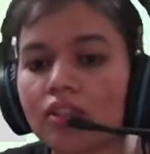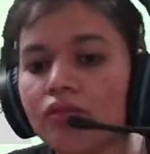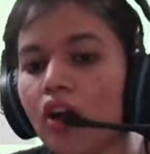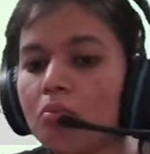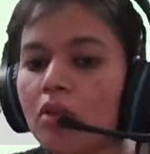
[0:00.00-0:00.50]

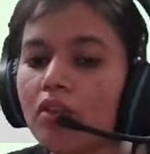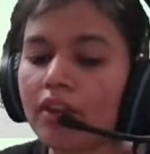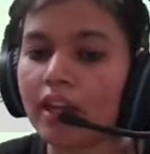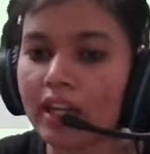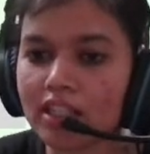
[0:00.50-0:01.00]
All right.
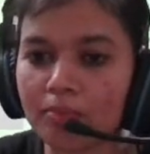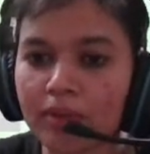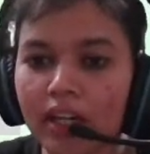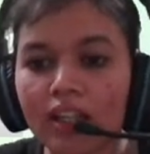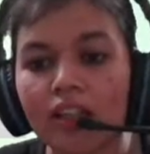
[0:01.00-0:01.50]
So
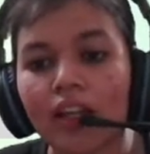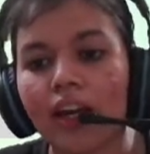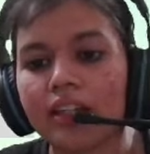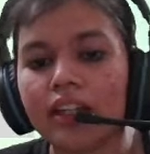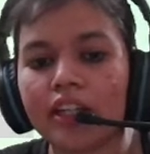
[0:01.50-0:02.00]

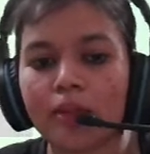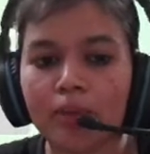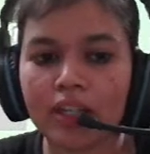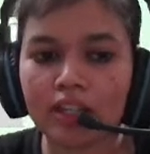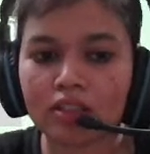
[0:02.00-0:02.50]
exchange
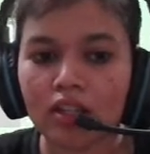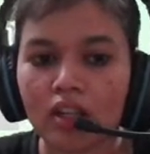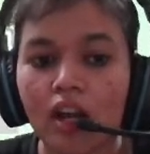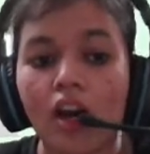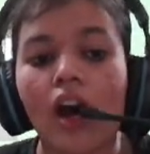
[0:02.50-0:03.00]
of
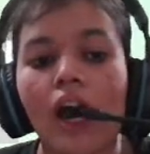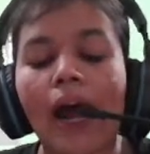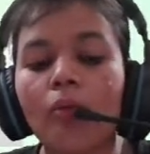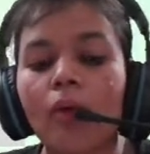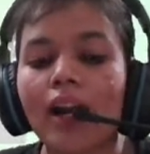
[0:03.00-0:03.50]
gases, they occur through
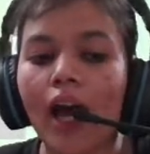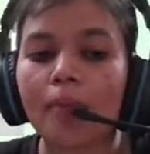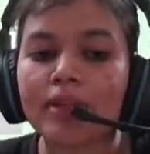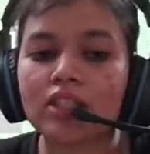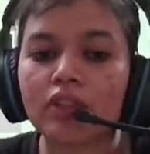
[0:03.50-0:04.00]
stomata. So they are
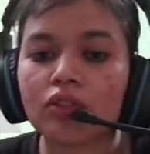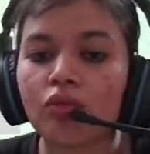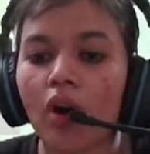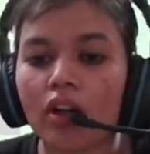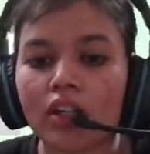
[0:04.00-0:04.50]
breathing
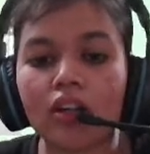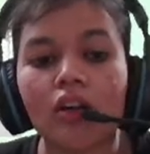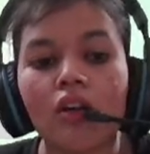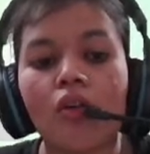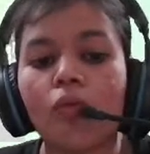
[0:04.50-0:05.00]
holes
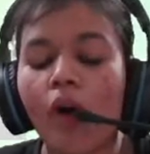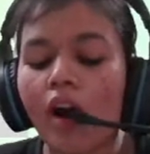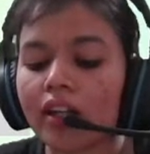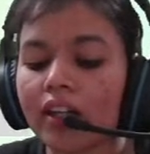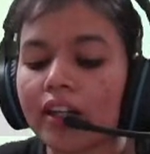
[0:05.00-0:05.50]
of
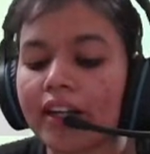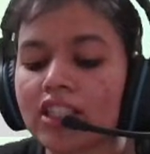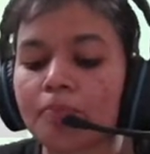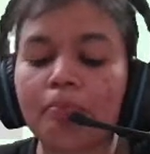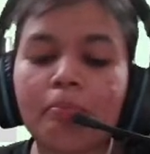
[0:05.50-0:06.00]

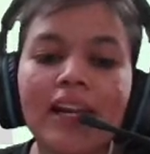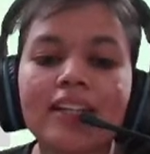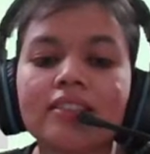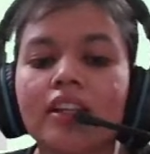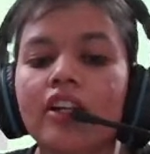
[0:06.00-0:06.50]
the
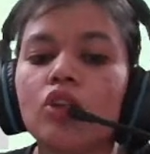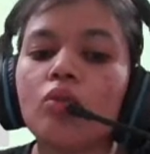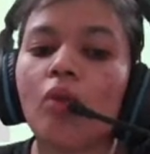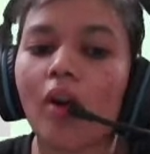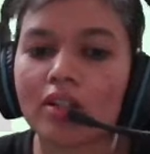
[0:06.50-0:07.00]
leaves,
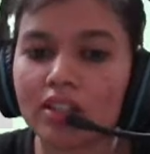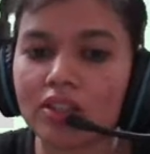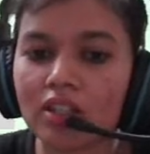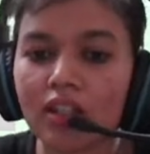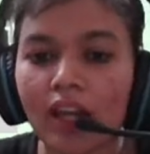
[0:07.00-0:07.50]
right?
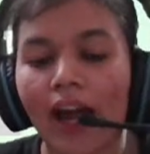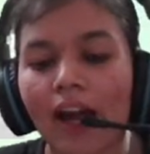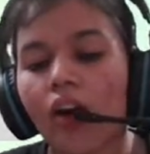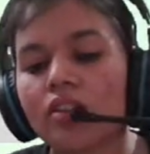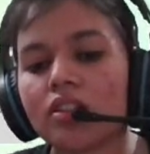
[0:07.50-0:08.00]

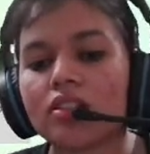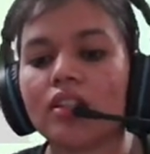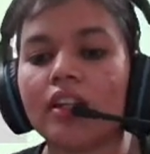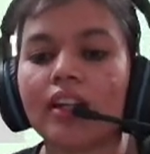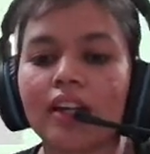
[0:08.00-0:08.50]
And they
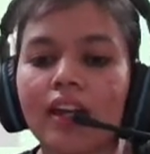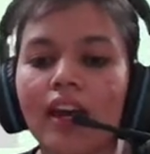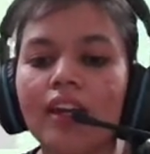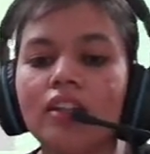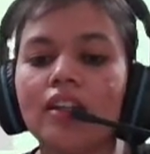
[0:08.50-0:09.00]
are
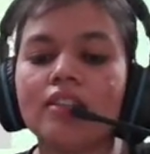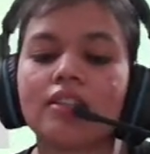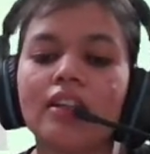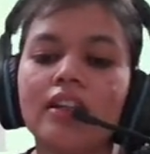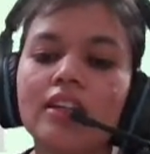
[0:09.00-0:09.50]
covered by
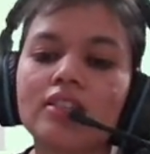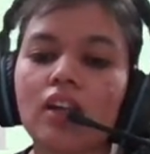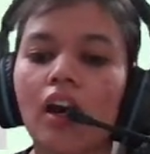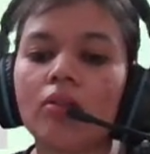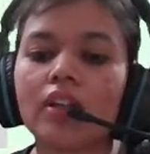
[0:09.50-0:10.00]
guard
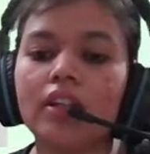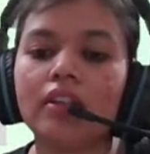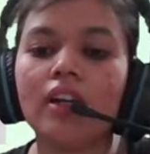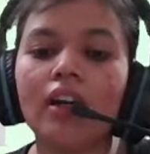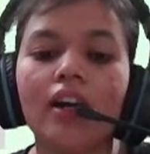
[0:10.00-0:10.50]
cells which open
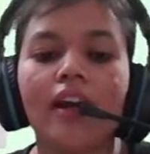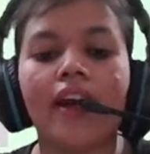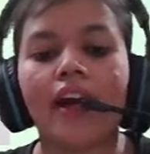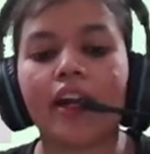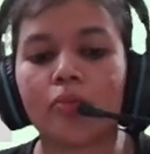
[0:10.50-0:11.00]
and close
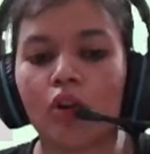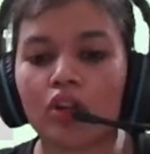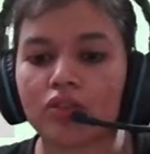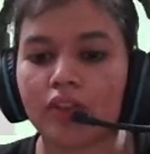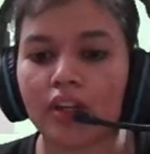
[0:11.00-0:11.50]
accordingly
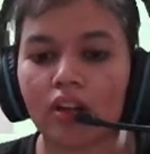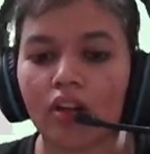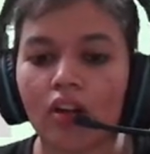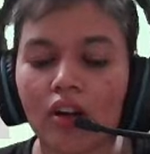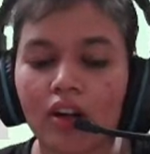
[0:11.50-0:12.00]
to
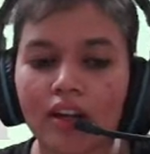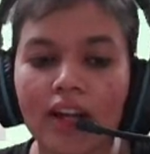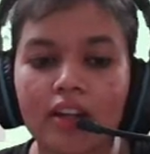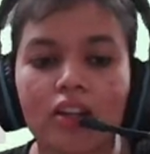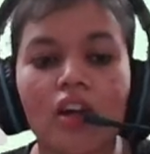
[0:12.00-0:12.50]
help
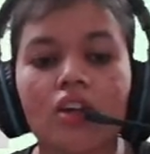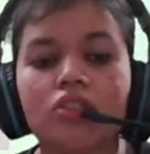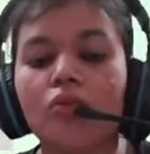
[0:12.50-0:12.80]
plants to breathe.